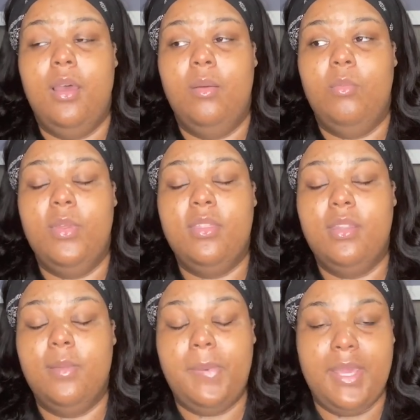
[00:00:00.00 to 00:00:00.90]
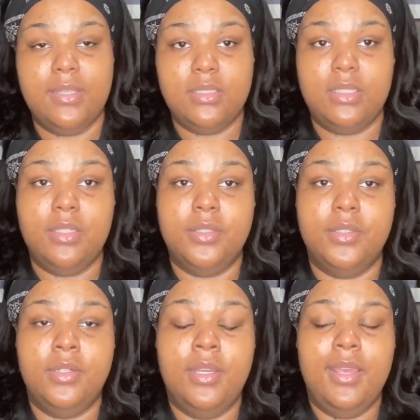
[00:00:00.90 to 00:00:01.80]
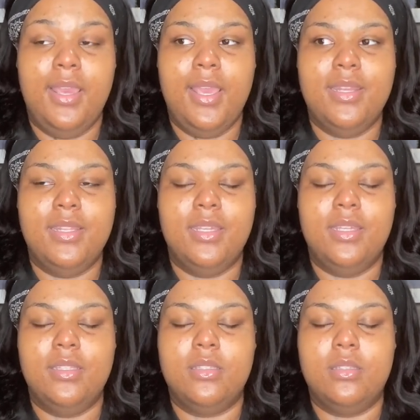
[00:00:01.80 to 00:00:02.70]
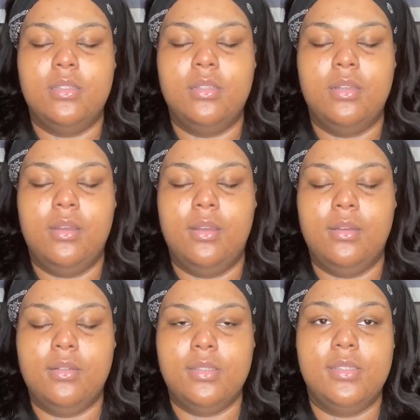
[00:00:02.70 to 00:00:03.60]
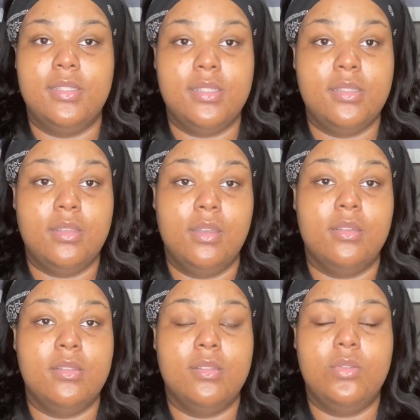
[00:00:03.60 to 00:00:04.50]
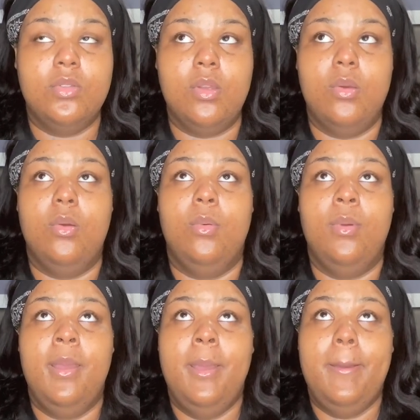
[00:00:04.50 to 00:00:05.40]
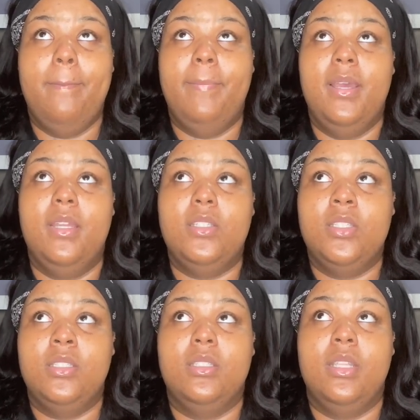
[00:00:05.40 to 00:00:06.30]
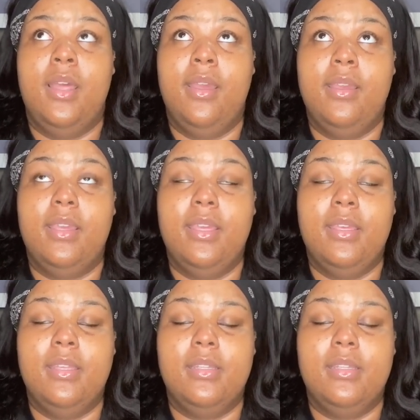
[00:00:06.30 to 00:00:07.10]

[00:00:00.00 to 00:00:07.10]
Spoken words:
within the past year, and it sucks so much. Like y'all,